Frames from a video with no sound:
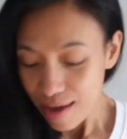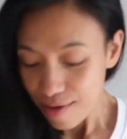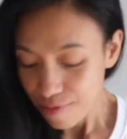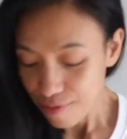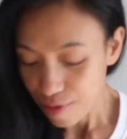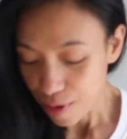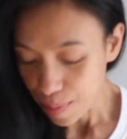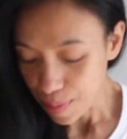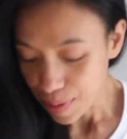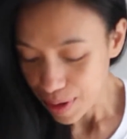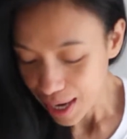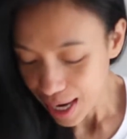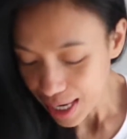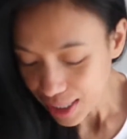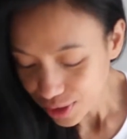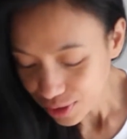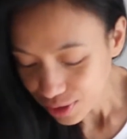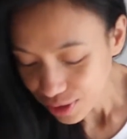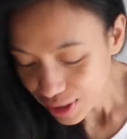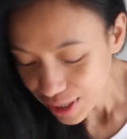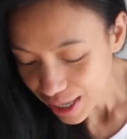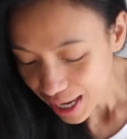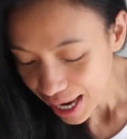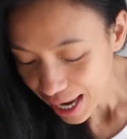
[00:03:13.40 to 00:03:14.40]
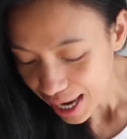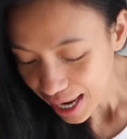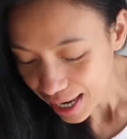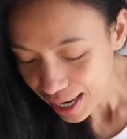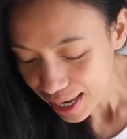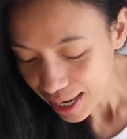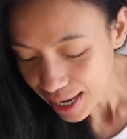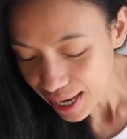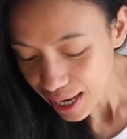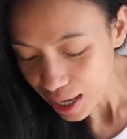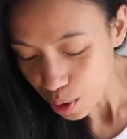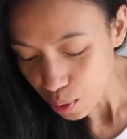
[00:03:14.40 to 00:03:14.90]
From
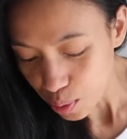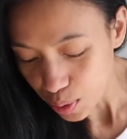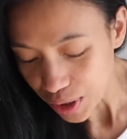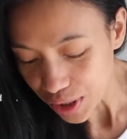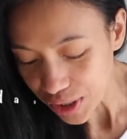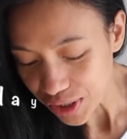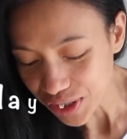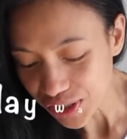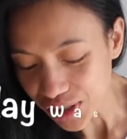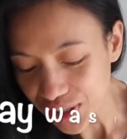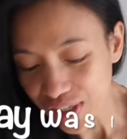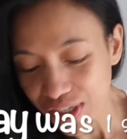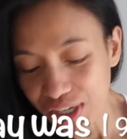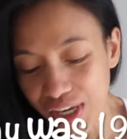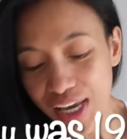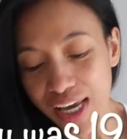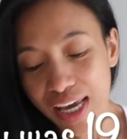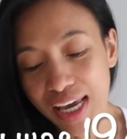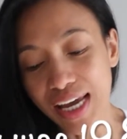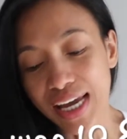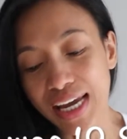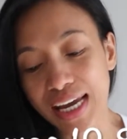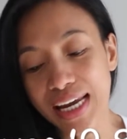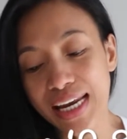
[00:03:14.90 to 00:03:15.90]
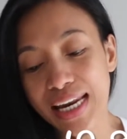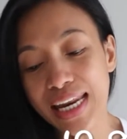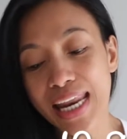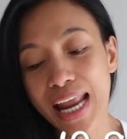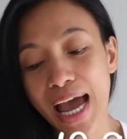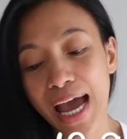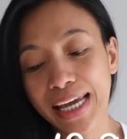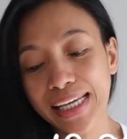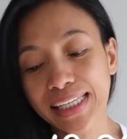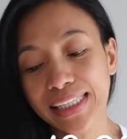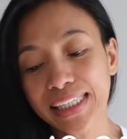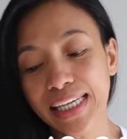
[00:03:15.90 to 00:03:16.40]
yesterday, it was
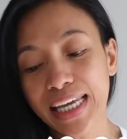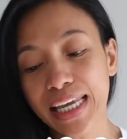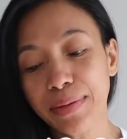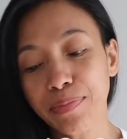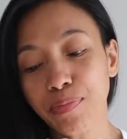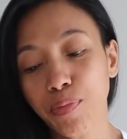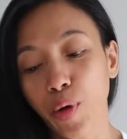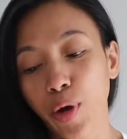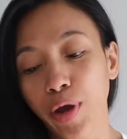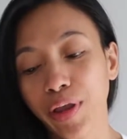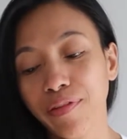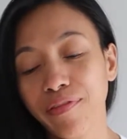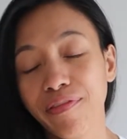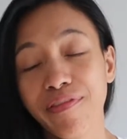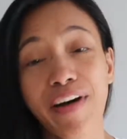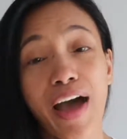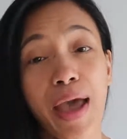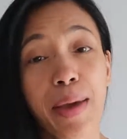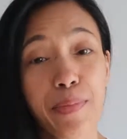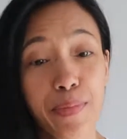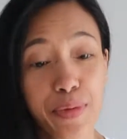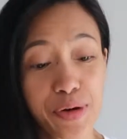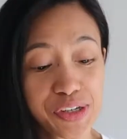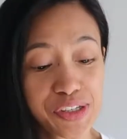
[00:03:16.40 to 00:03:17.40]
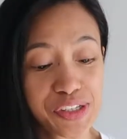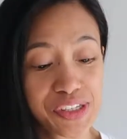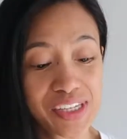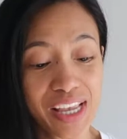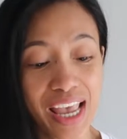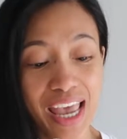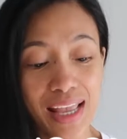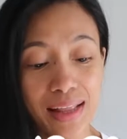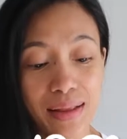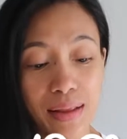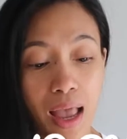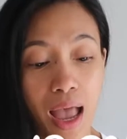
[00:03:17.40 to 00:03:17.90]
nineteen point five
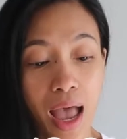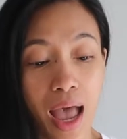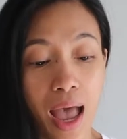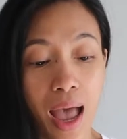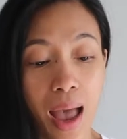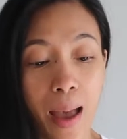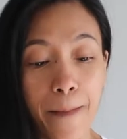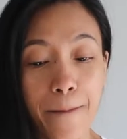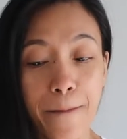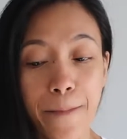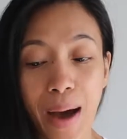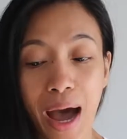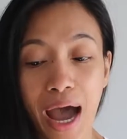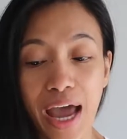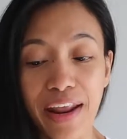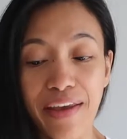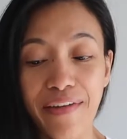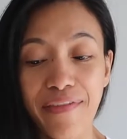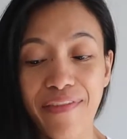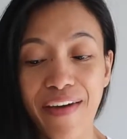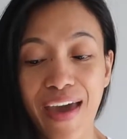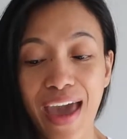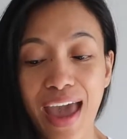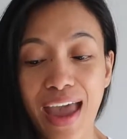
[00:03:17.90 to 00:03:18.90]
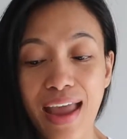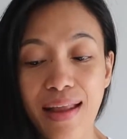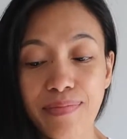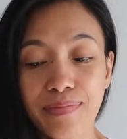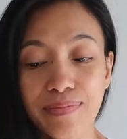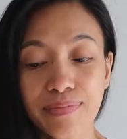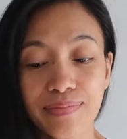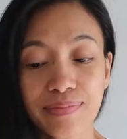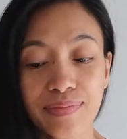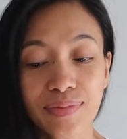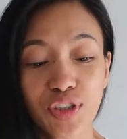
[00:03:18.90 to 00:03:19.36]
percent body fat.